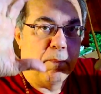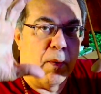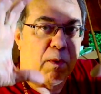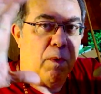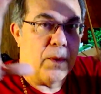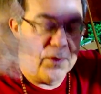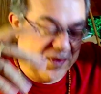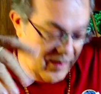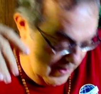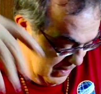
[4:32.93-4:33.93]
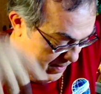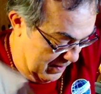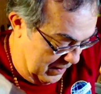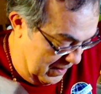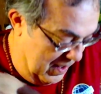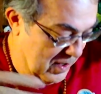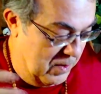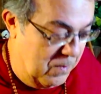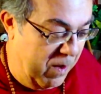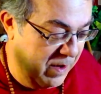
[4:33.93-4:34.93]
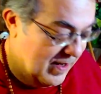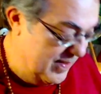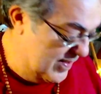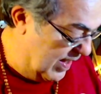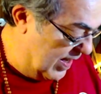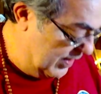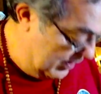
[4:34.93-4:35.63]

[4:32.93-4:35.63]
portholes, and you walk inside,